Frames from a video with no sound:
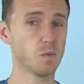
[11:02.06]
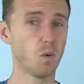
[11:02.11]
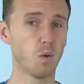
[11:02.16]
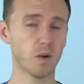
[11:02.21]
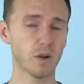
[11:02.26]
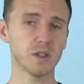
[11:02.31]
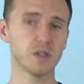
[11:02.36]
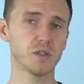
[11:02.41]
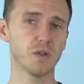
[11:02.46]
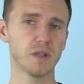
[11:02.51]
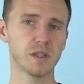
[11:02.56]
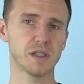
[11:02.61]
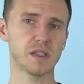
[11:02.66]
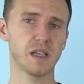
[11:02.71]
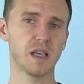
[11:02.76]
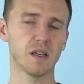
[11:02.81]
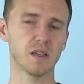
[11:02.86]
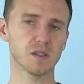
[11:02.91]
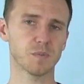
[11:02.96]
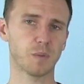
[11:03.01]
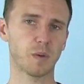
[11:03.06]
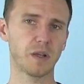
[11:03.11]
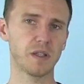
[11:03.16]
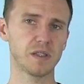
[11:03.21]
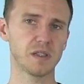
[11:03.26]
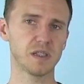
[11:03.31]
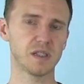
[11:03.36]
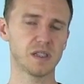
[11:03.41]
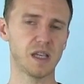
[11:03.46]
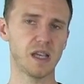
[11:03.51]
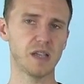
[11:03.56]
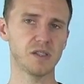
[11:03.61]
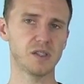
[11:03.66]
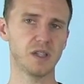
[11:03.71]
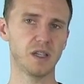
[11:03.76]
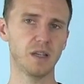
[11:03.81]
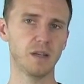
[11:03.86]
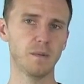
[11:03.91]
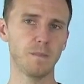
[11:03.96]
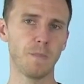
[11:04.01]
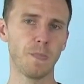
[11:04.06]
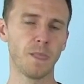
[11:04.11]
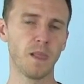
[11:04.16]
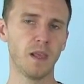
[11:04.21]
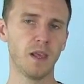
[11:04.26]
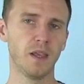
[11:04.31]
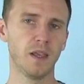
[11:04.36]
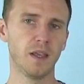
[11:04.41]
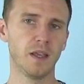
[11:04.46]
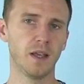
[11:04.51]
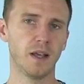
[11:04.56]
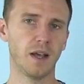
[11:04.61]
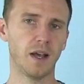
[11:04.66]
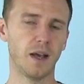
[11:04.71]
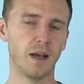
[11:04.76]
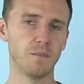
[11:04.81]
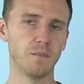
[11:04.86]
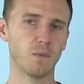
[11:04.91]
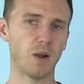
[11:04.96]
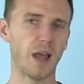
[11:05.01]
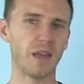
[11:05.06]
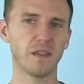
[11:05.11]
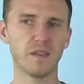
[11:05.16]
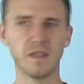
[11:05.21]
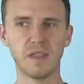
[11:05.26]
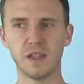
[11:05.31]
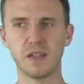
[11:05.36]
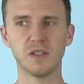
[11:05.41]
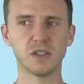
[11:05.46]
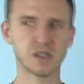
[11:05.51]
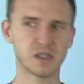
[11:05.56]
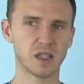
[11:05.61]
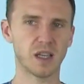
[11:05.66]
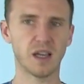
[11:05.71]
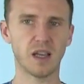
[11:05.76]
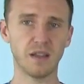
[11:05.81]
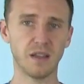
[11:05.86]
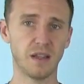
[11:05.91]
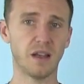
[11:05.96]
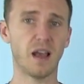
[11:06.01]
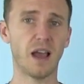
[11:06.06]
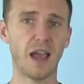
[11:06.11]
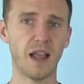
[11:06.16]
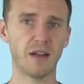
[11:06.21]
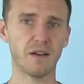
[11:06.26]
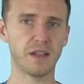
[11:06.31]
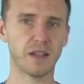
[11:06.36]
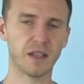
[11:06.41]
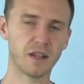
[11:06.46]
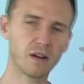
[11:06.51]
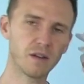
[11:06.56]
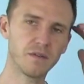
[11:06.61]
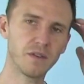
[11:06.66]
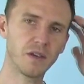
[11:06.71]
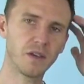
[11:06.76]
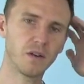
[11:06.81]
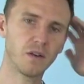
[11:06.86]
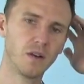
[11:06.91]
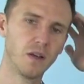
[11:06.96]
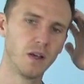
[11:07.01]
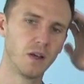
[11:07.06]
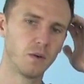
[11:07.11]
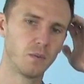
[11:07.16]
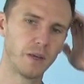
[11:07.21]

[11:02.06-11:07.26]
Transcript: more into a sales presentation rather than just a hiring interview.